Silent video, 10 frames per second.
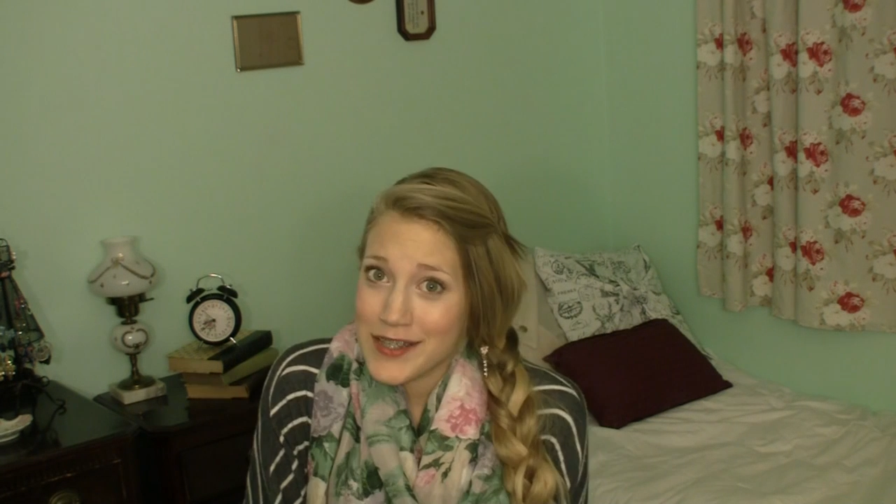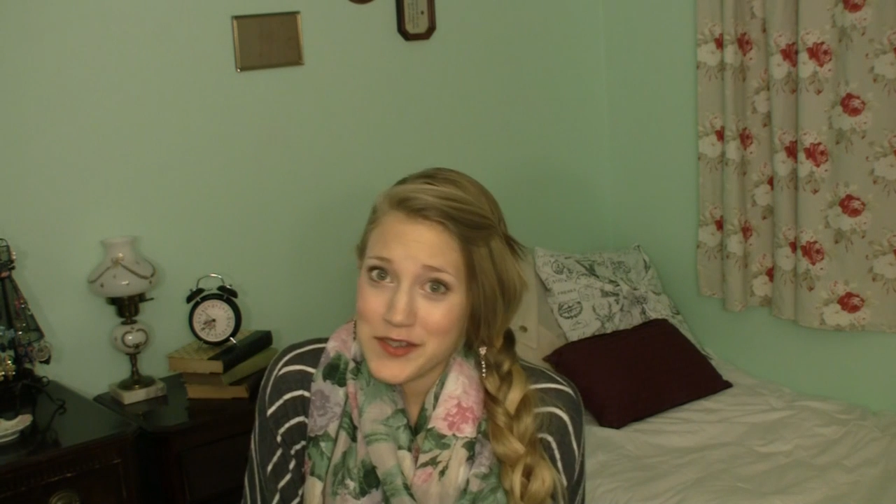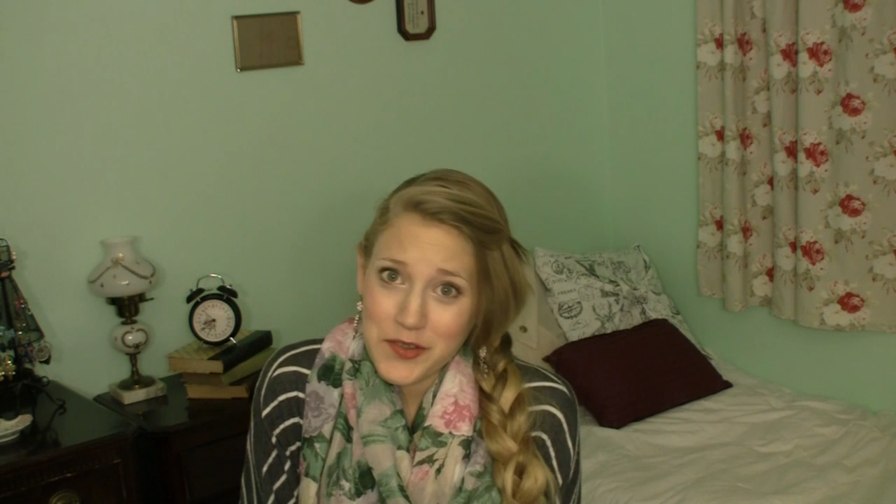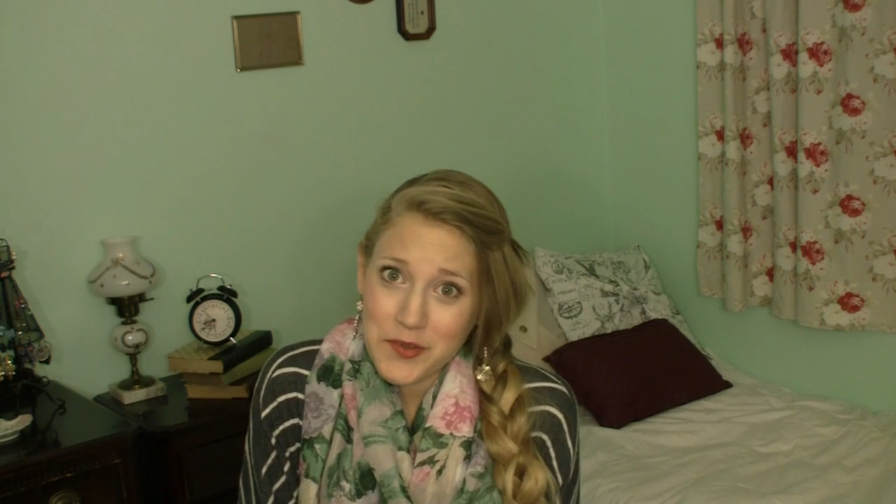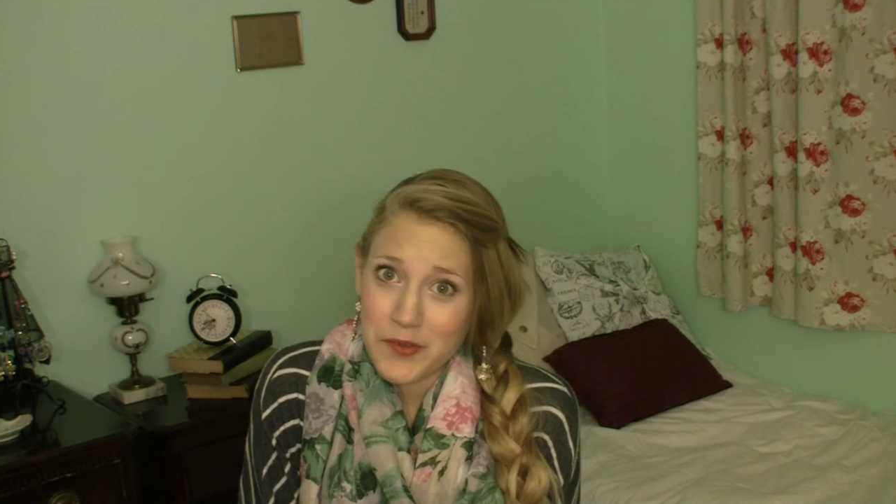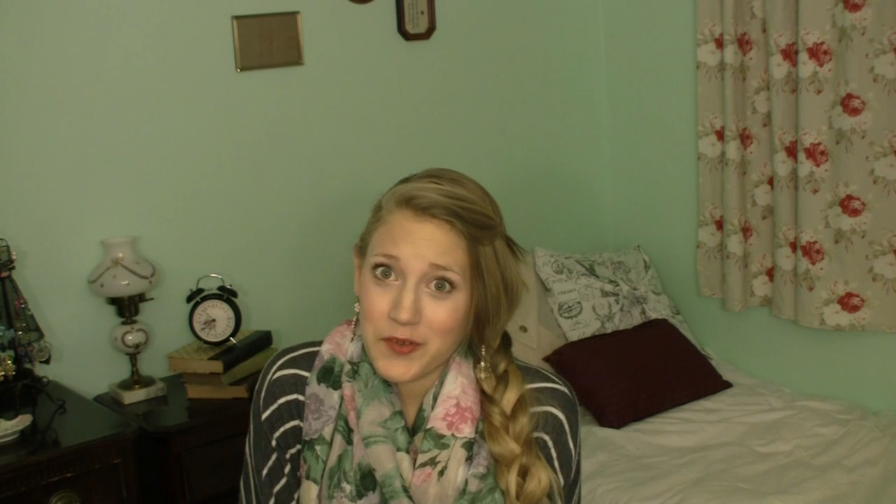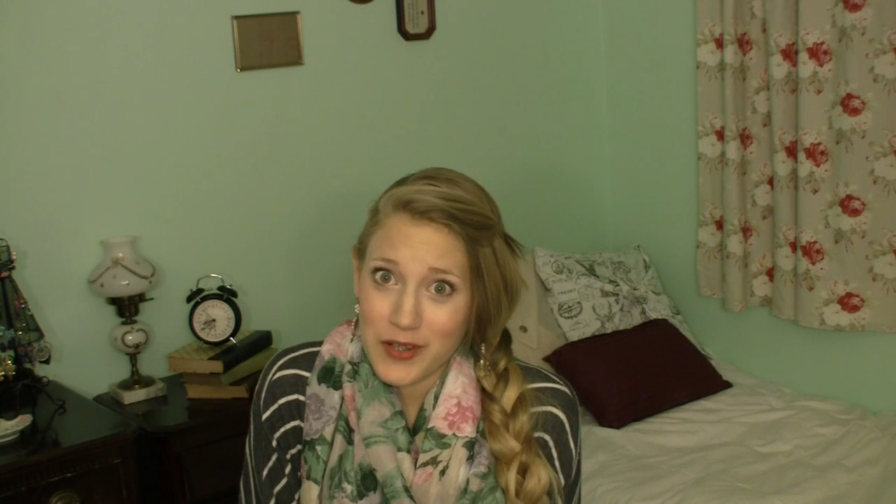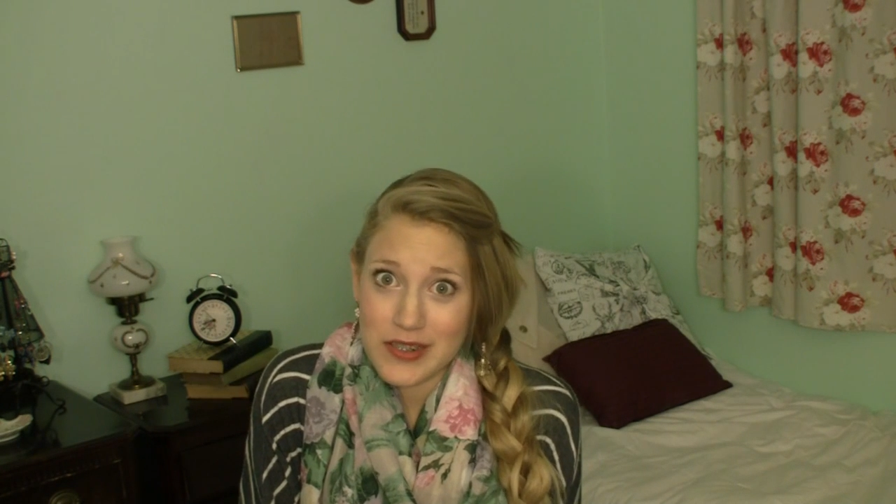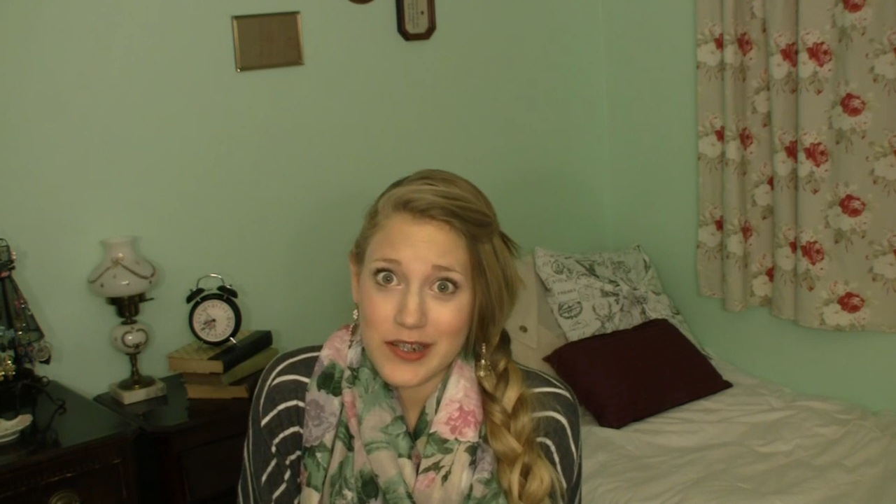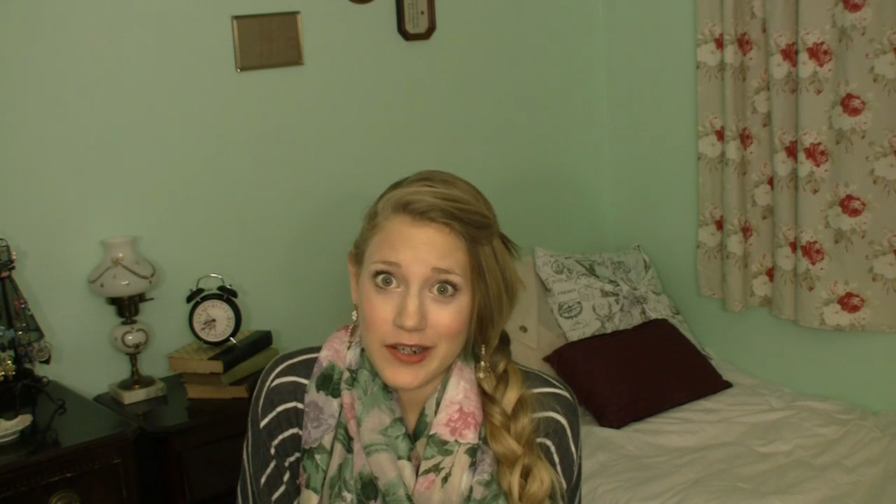So of
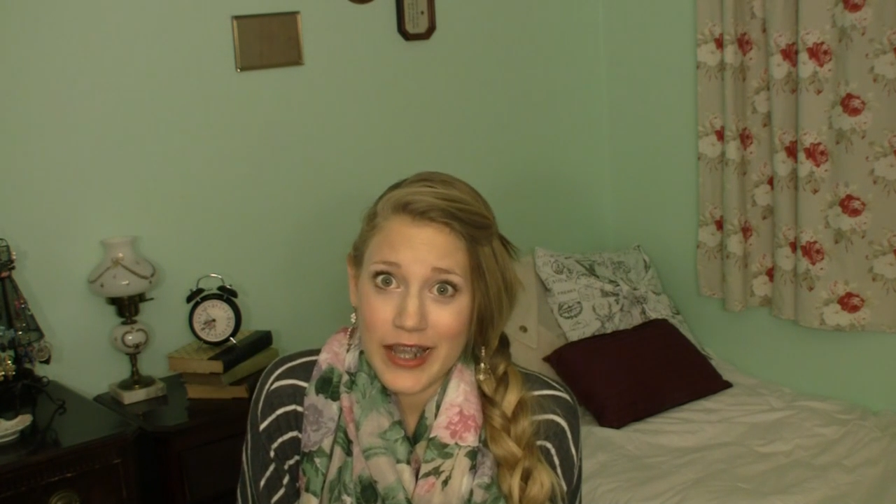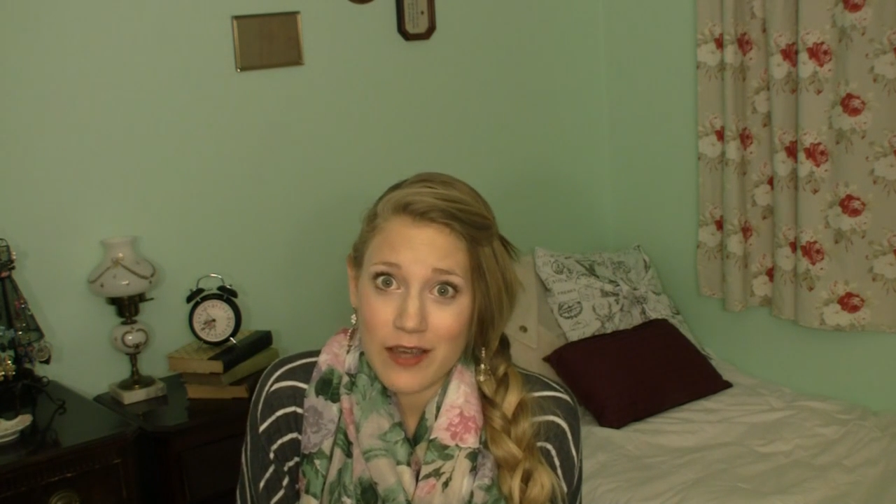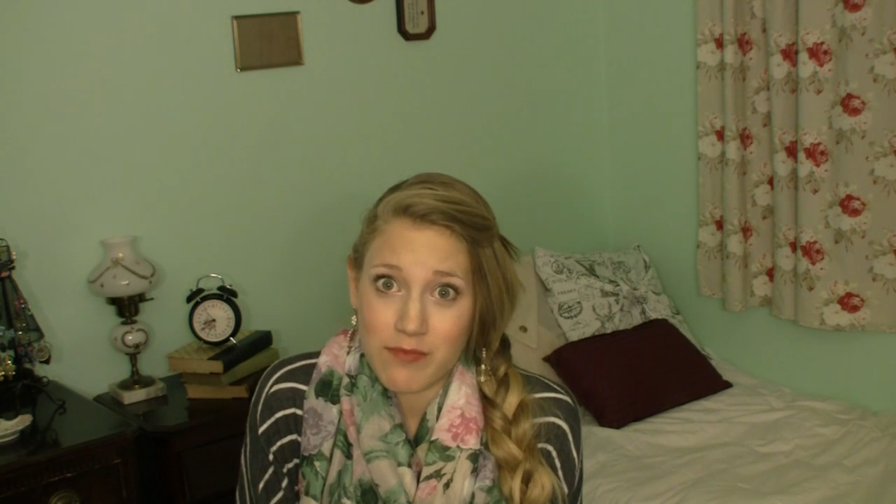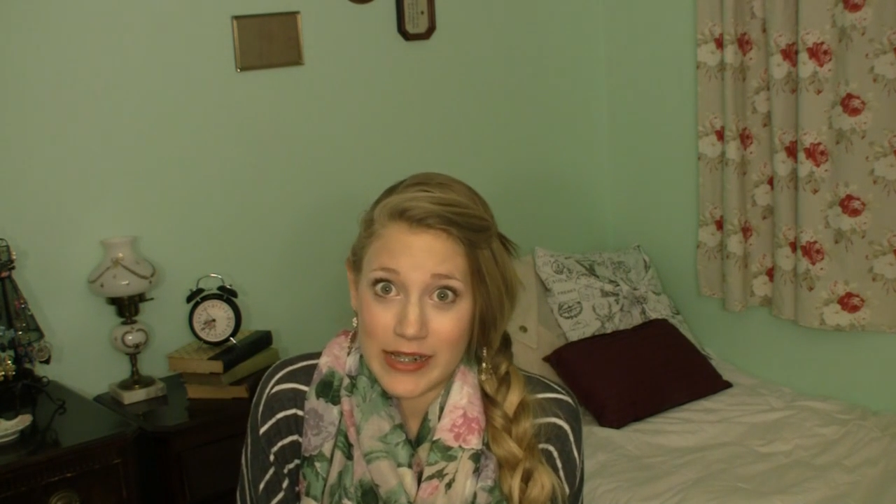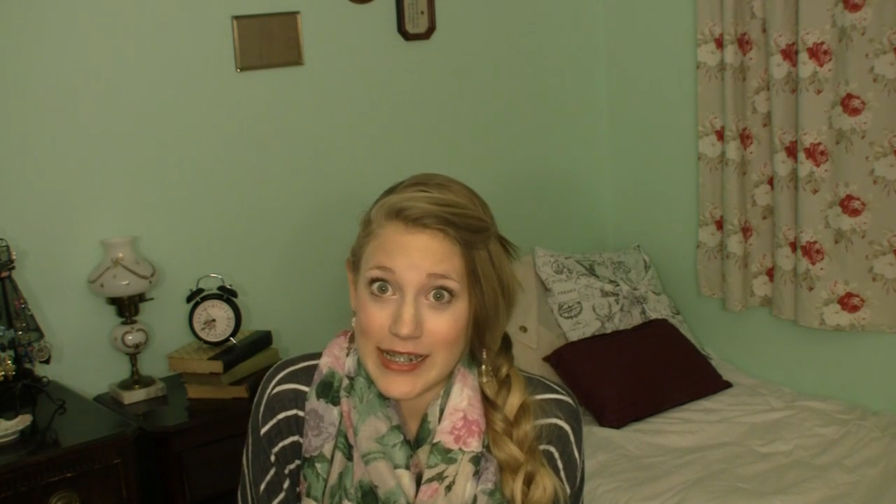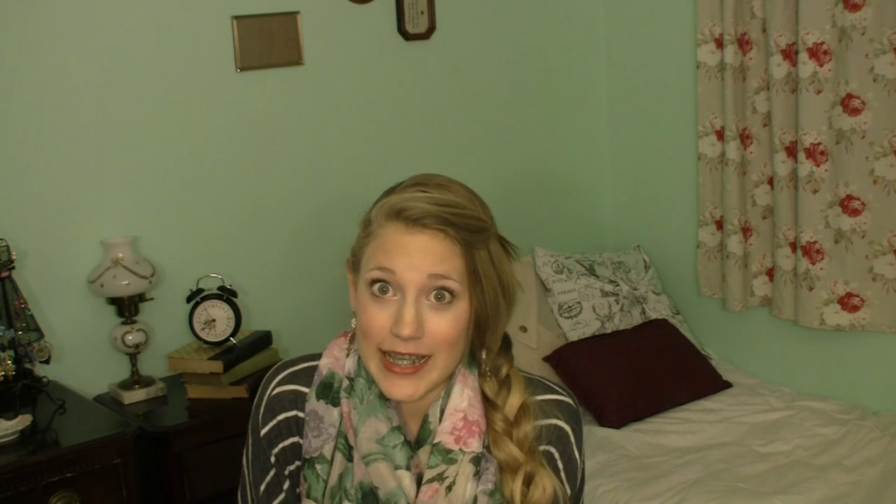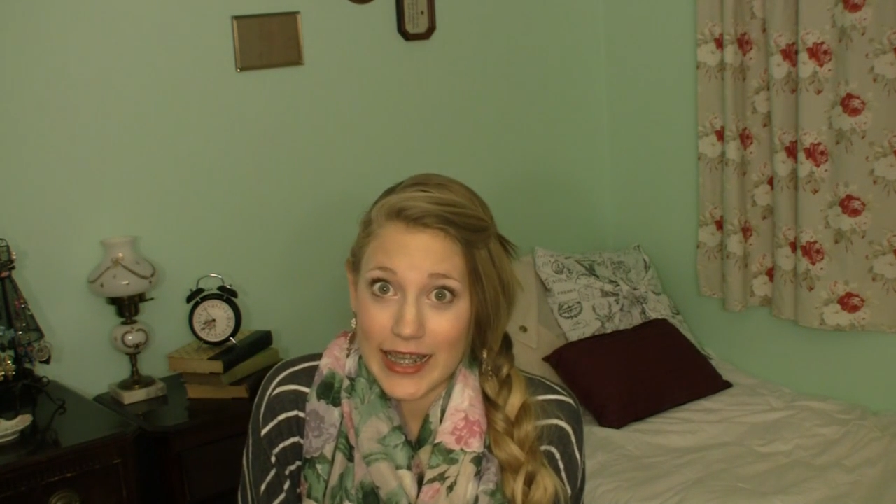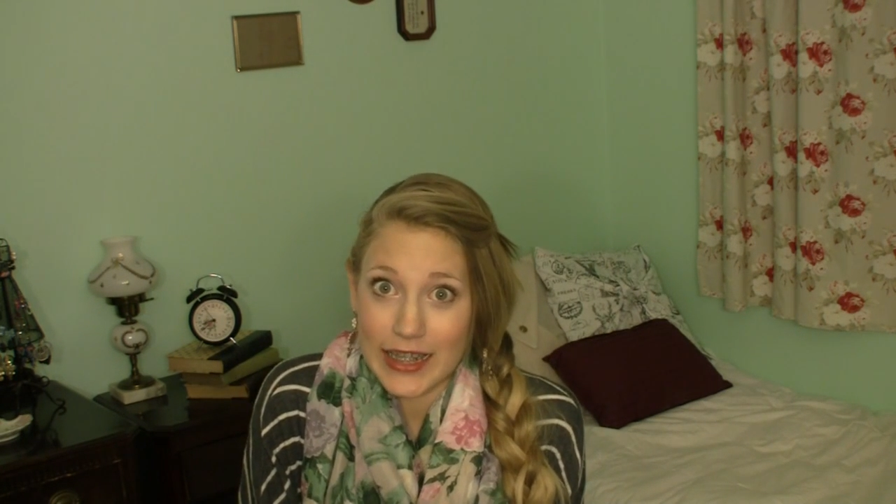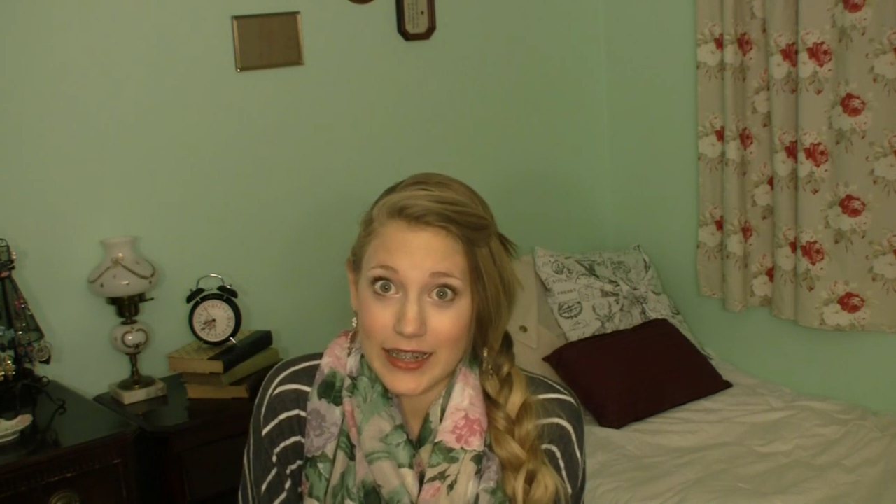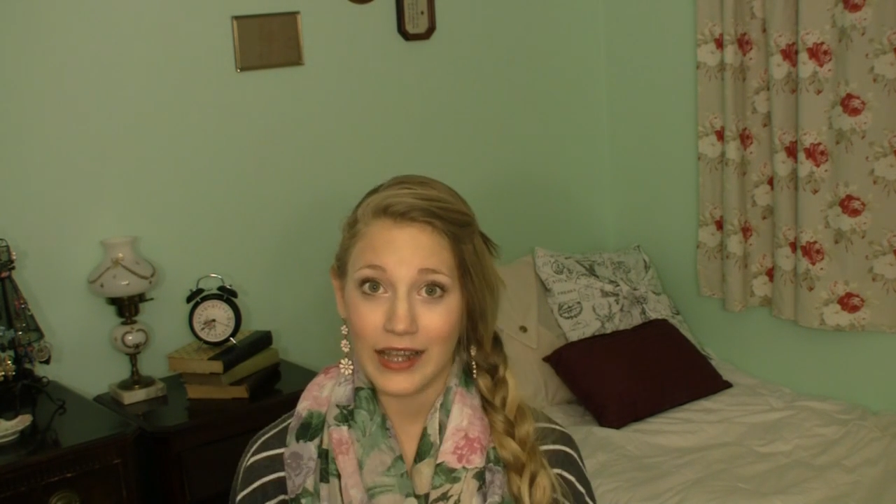course I already had my ticket.